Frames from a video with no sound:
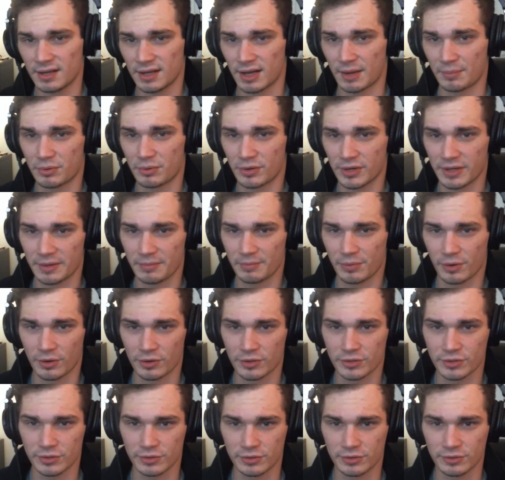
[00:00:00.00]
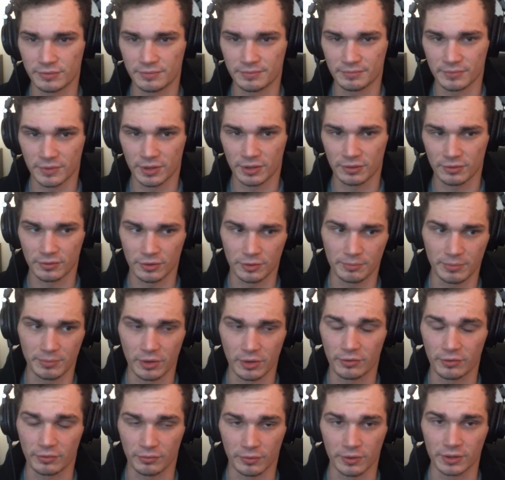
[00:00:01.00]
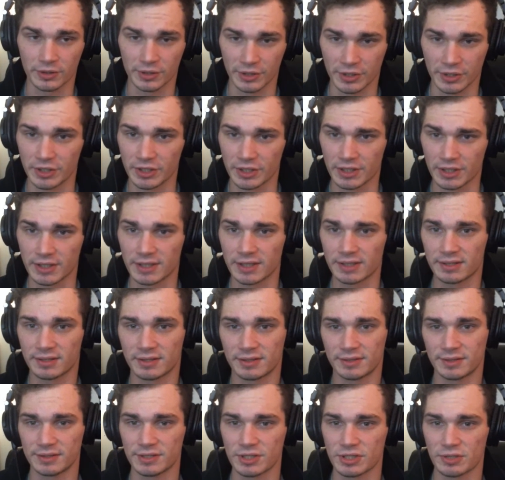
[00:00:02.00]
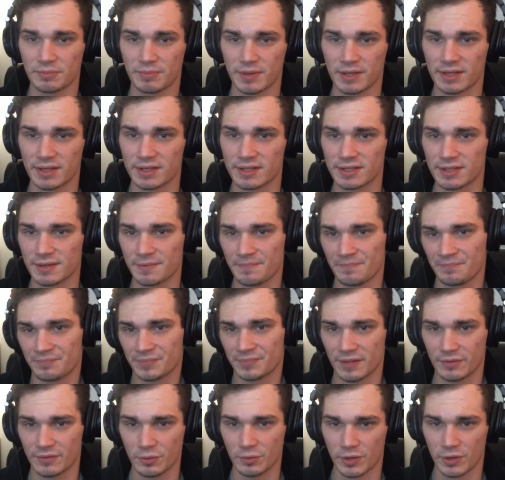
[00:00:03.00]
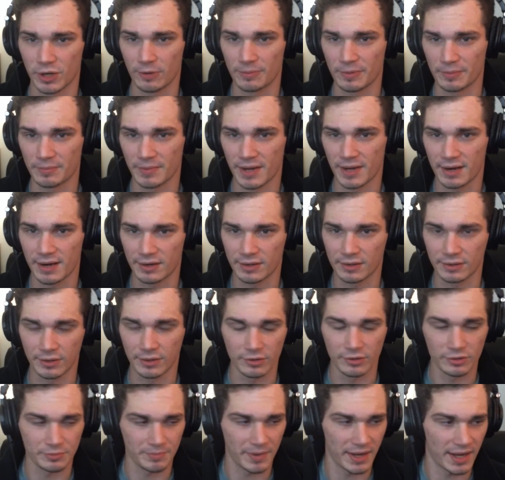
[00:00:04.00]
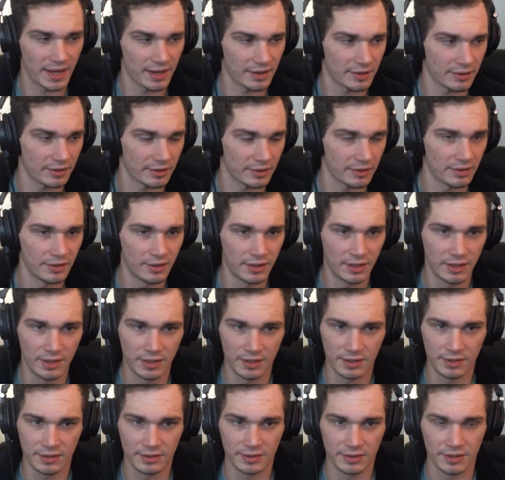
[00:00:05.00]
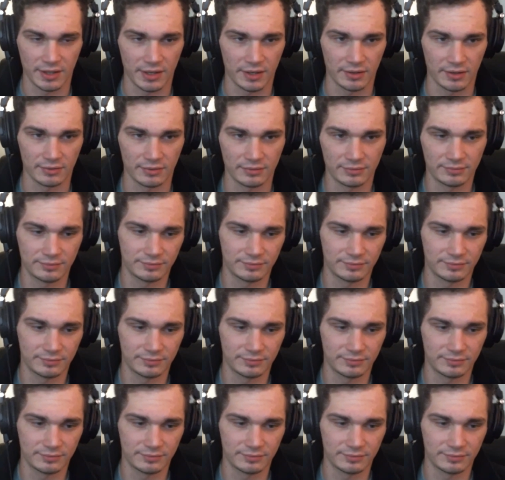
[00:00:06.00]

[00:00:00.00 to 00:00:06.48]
I'm pretty impartial. They're both really good. It just depends if you want open back or closed back, or, you know,